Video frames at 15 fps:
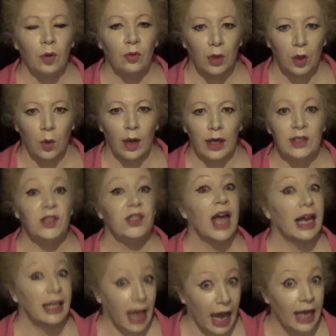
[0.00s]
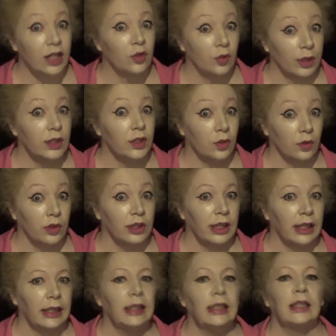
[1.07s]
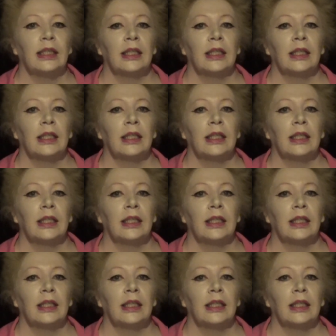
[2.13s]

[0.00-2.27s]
requests and Adrian's critique,